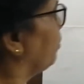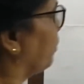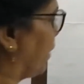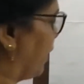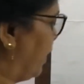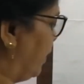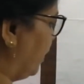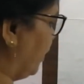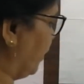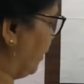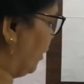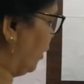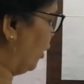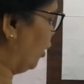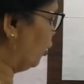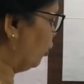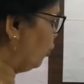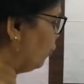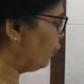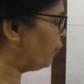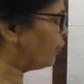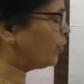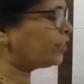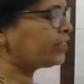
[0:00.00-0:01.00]
remind it.
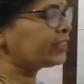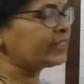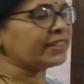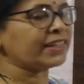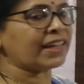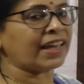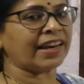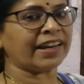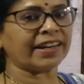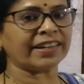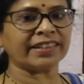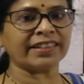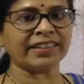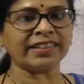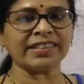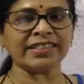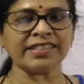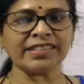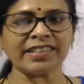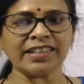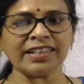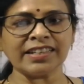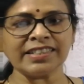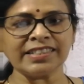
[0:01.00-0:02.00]
The first character
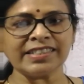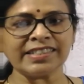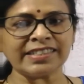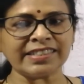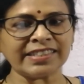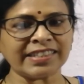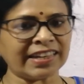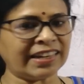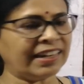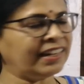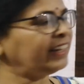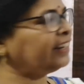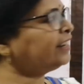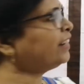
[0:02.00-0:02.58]
is the cell